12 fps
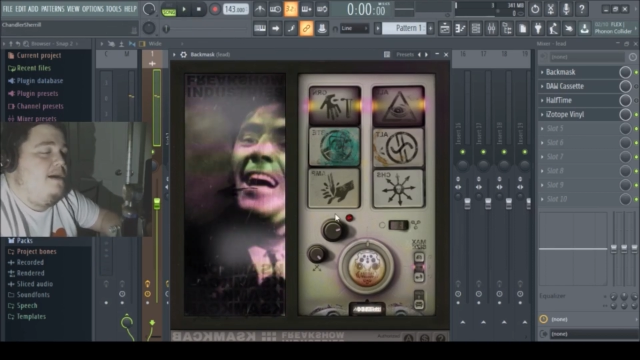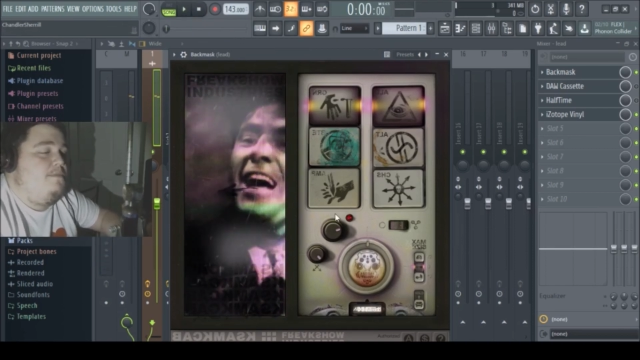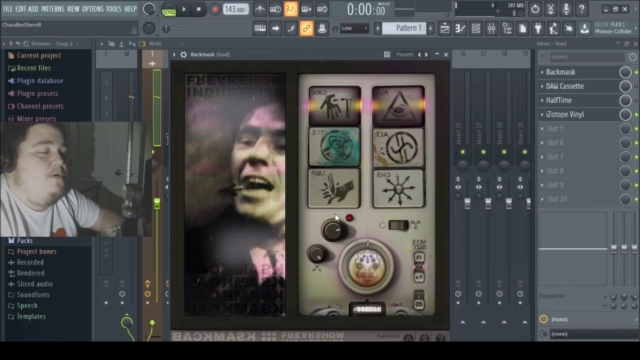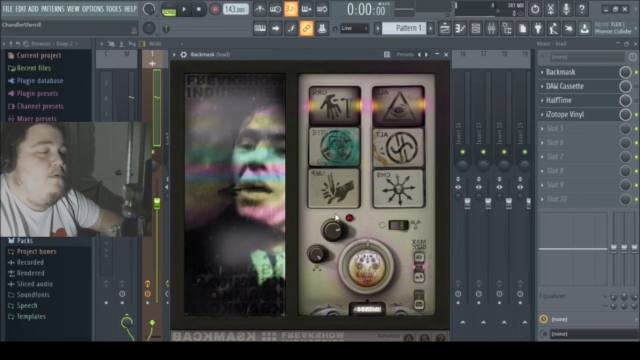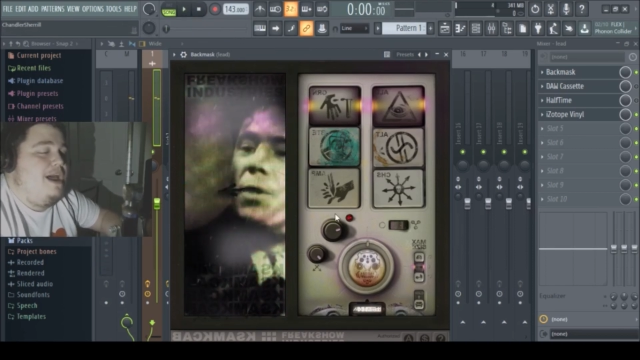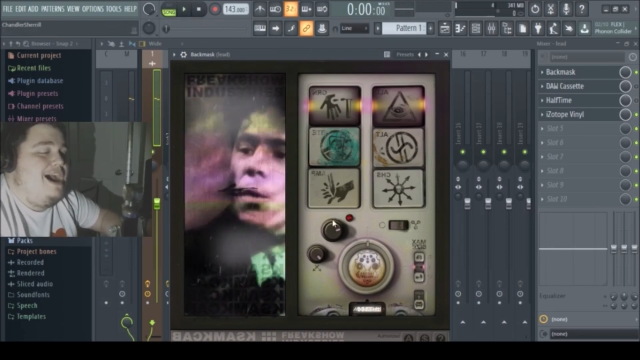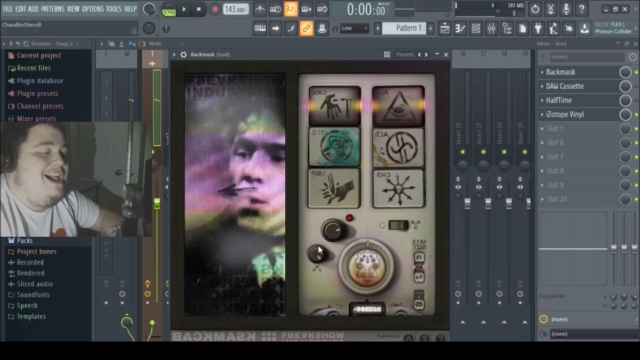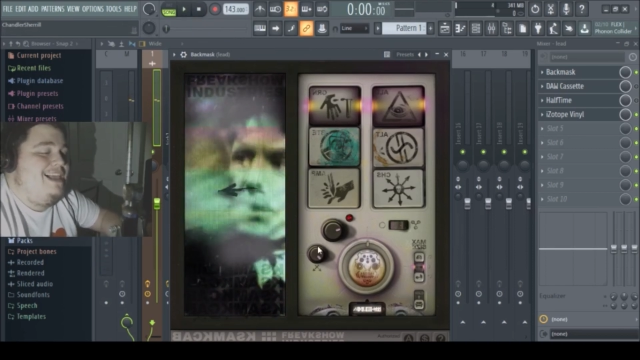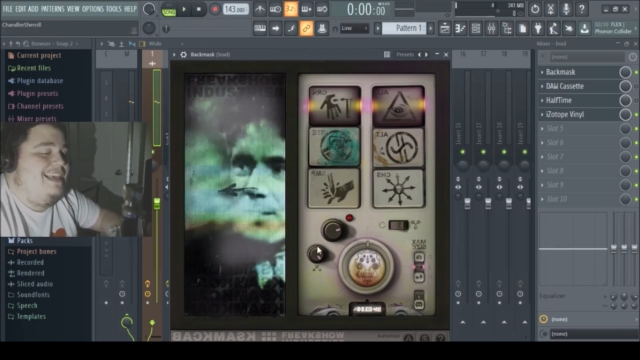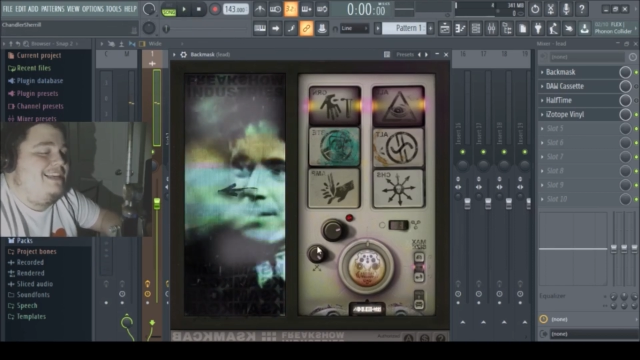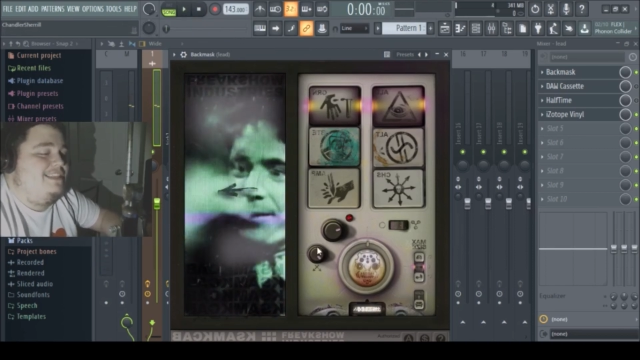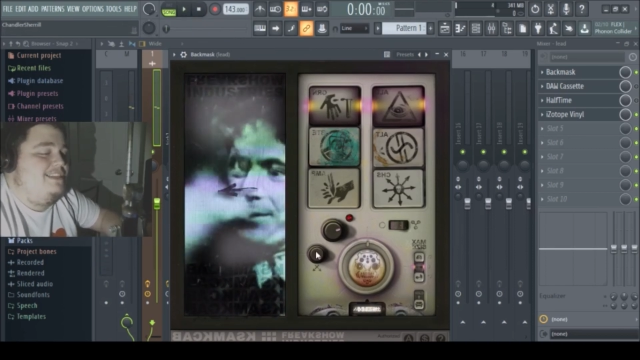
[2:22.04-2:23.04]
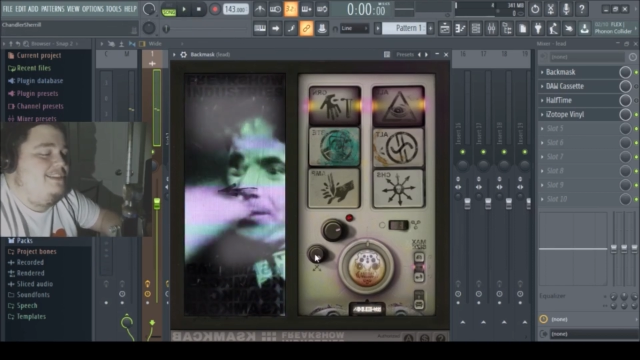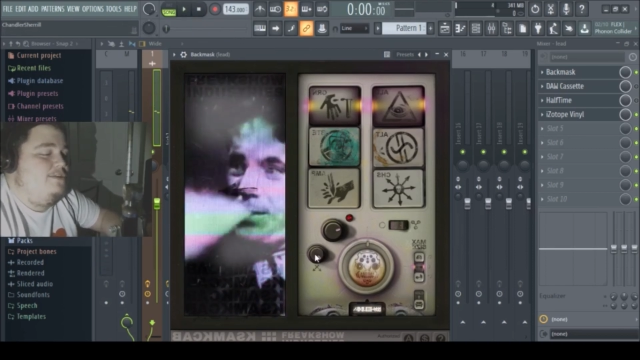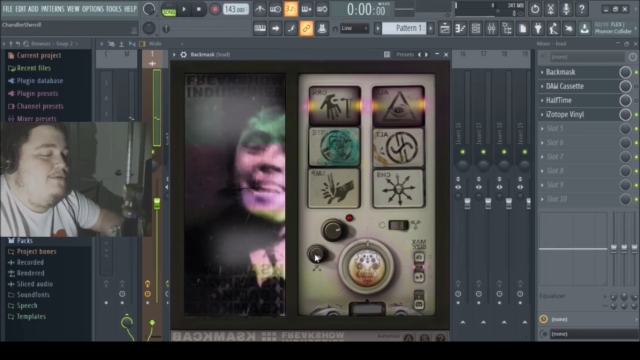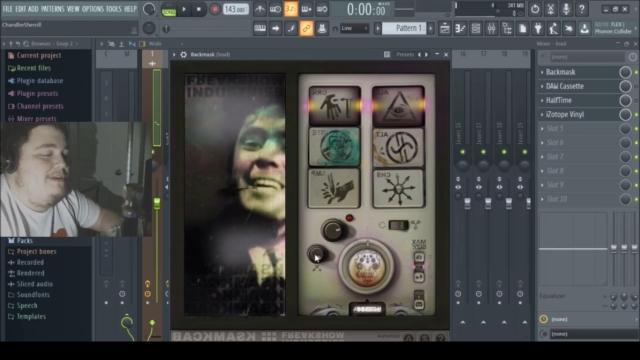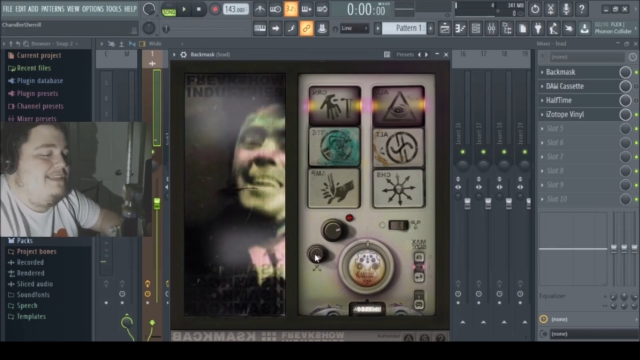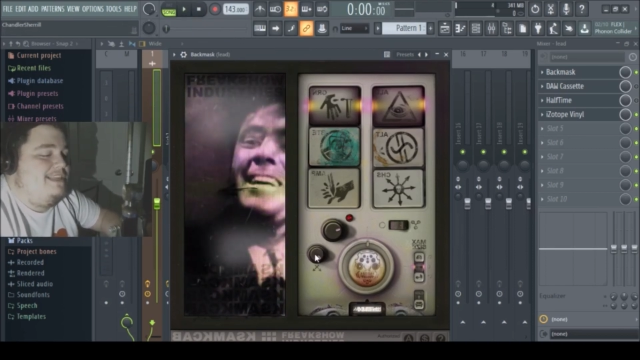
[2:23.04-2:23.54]
but what I like to do
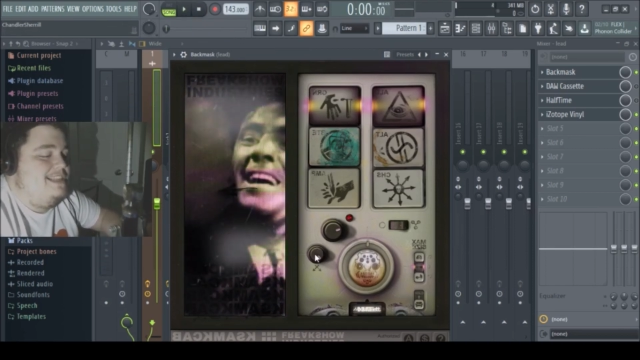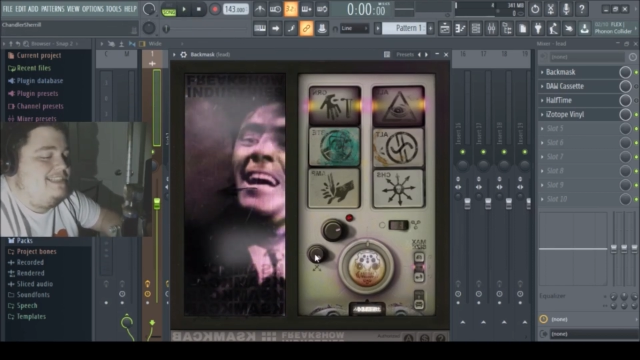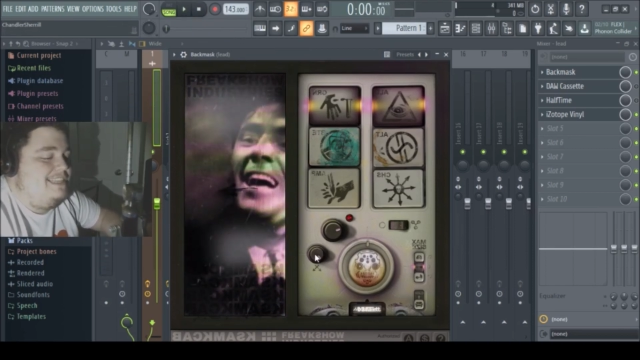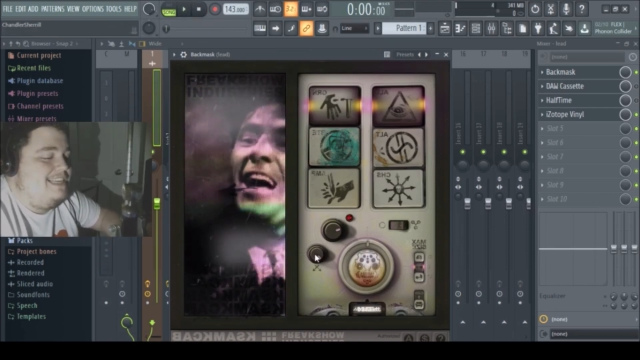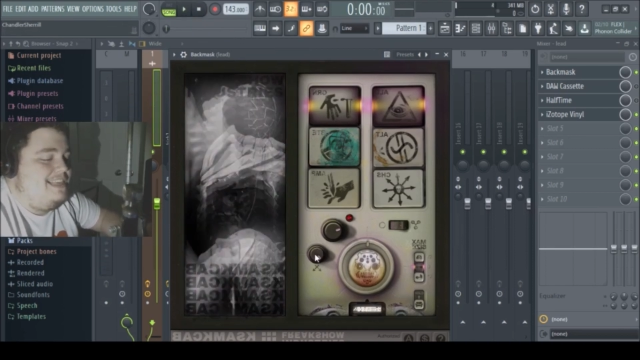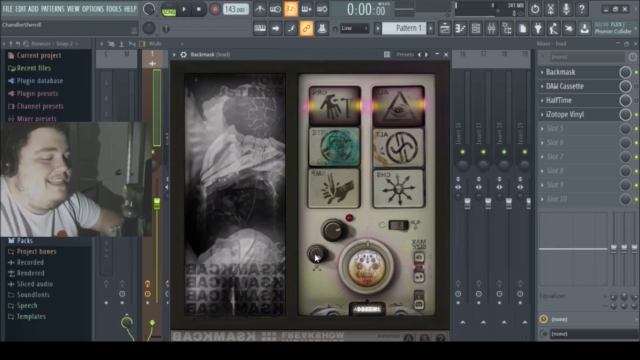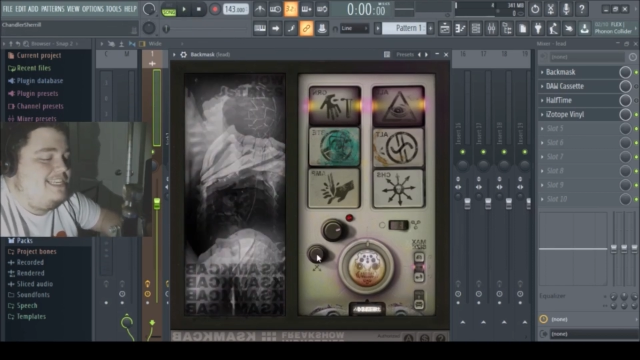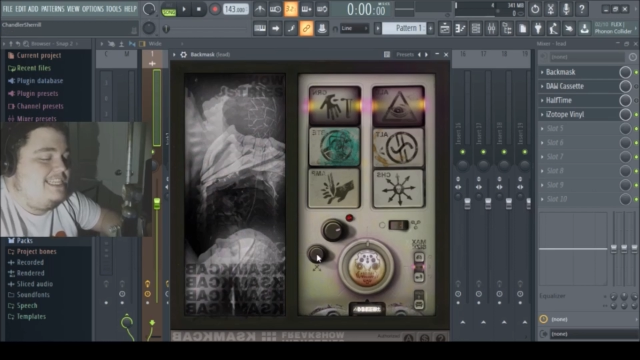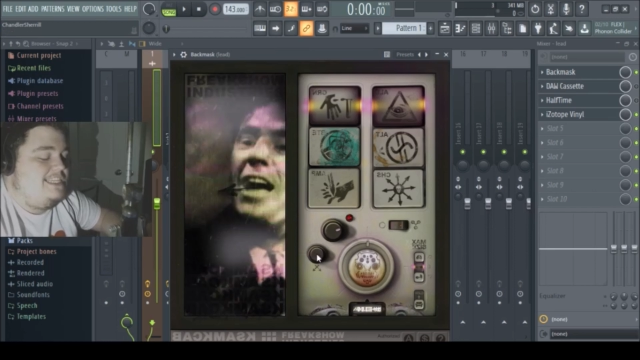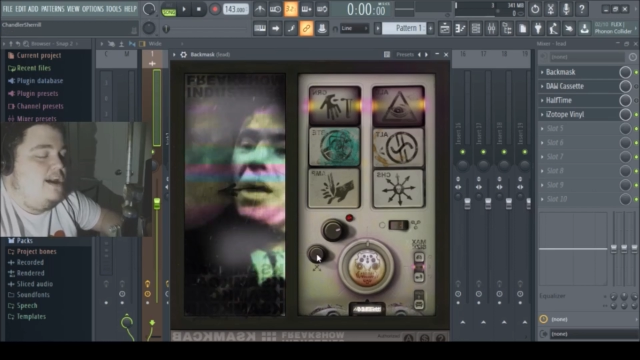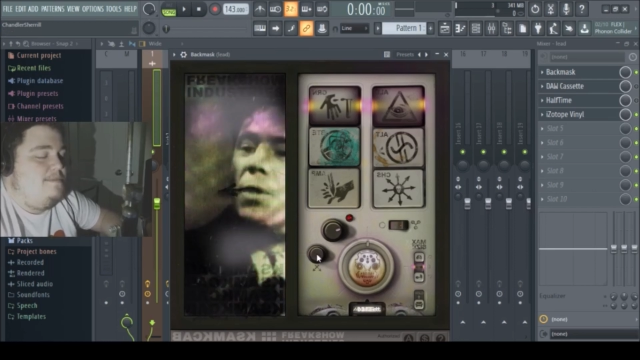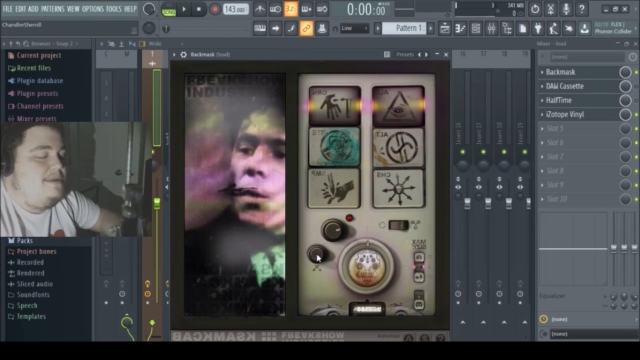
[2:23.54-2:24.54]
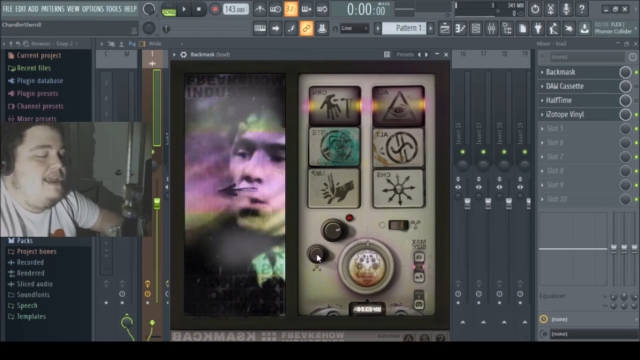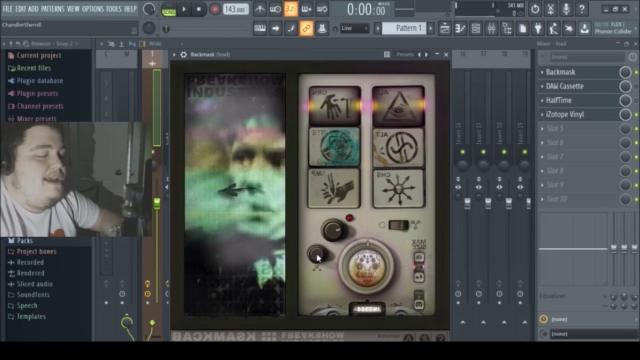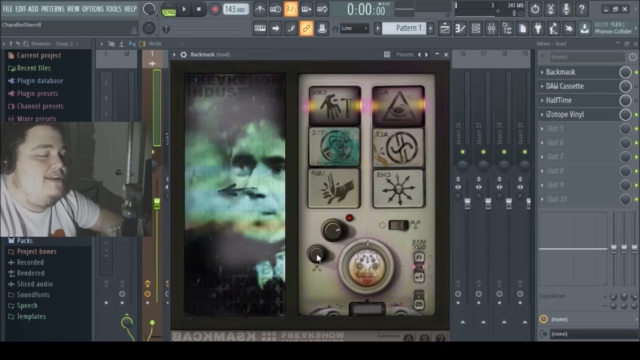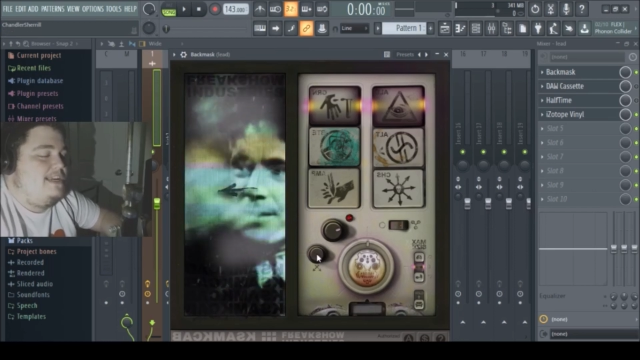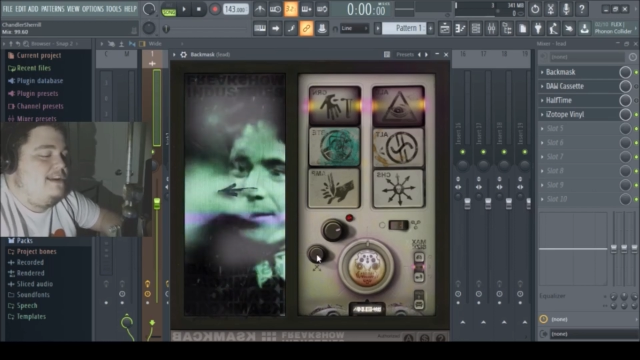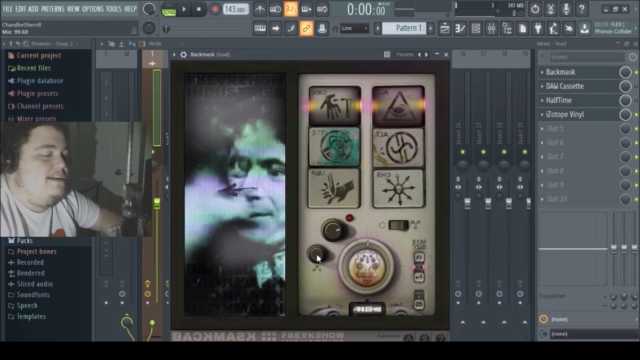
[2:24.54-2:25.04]
is I like to take this knob down
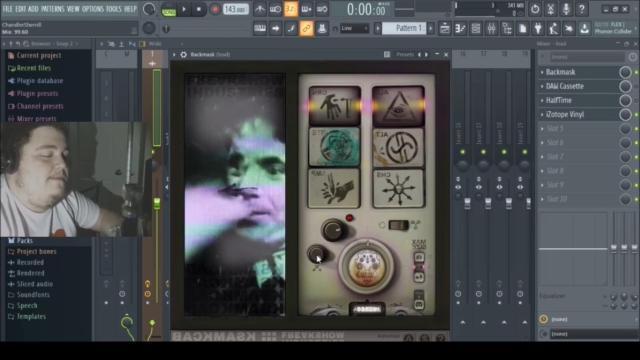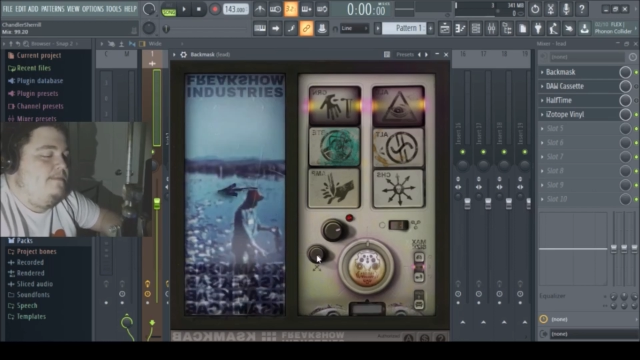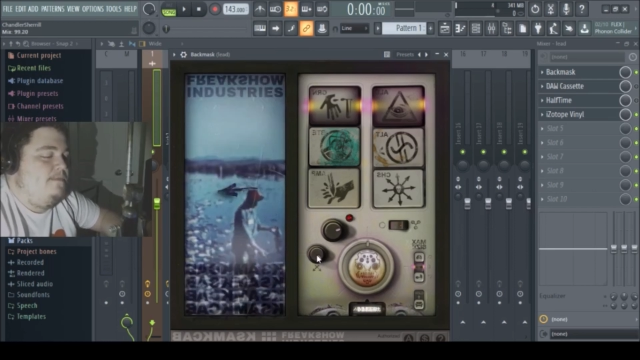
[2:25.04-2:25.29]
here,